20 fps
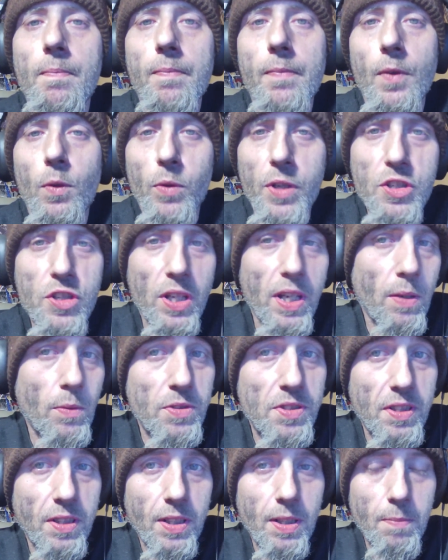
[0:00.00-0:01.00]
originally I
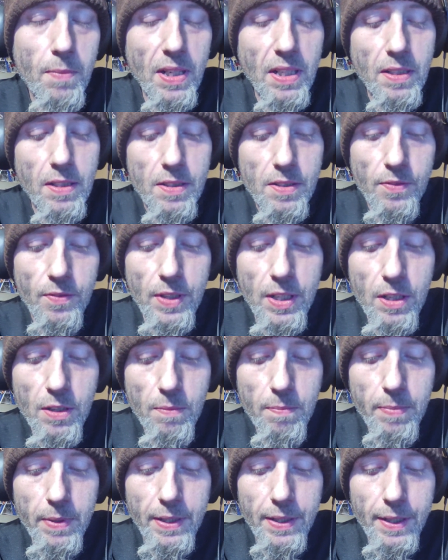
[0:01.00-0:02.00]
wasn't going to make this video,
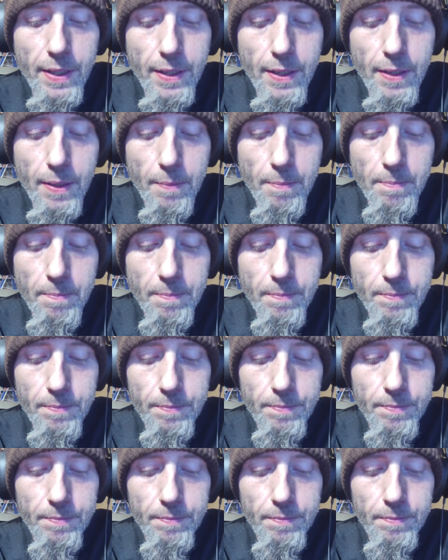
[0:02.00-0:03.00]
but um,
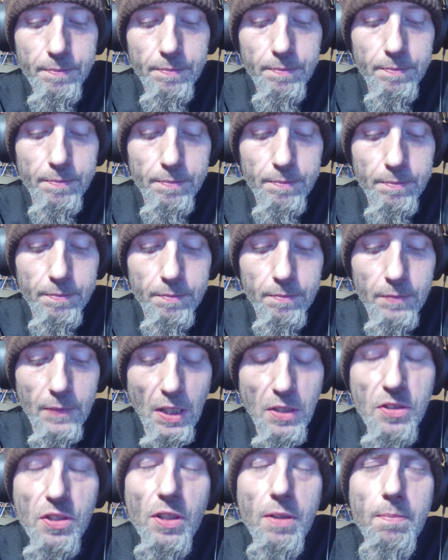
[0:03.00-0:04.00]
at
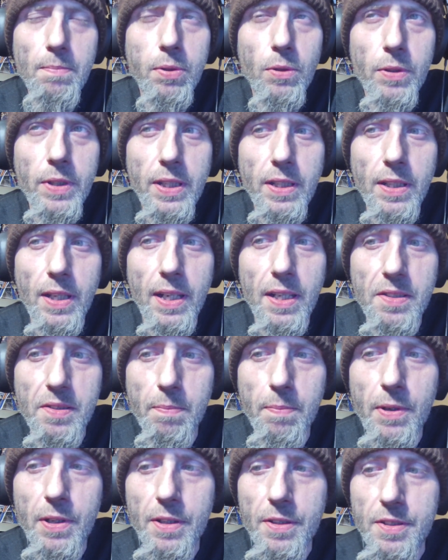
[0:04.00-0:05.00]
a certain point as a
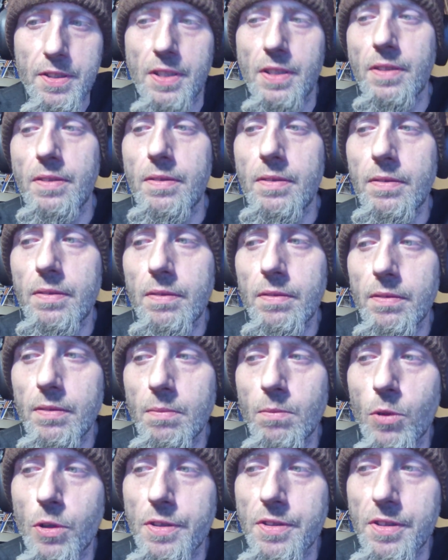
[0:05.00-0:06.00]
person,
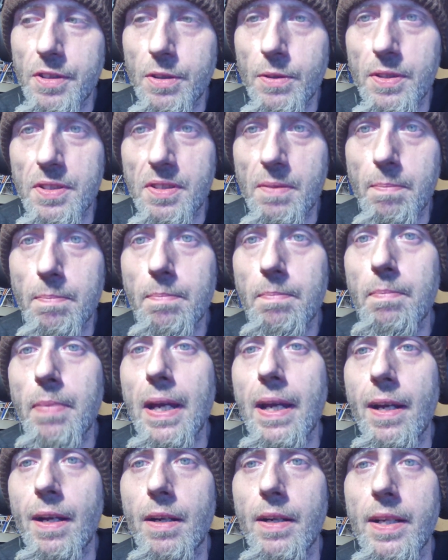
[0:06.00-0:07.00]
more so as a
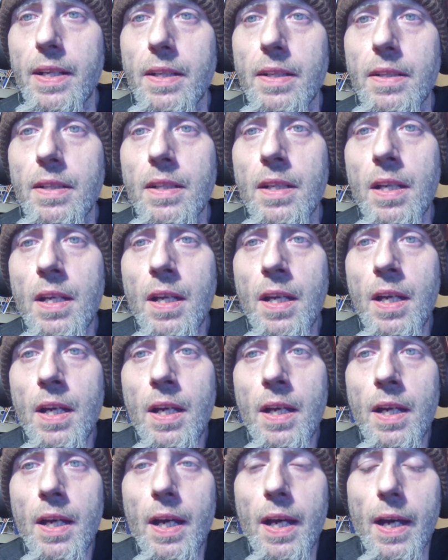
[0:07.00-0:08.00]
parent,
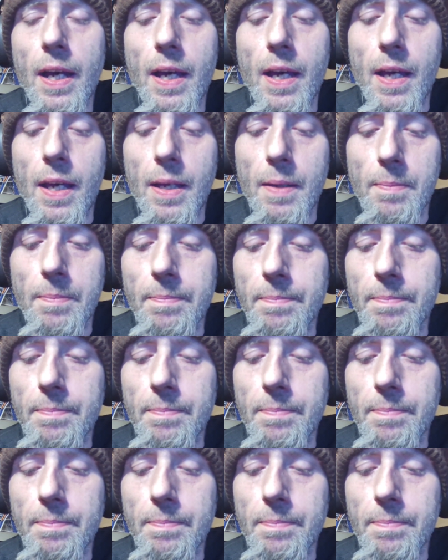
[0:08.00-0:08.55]
um,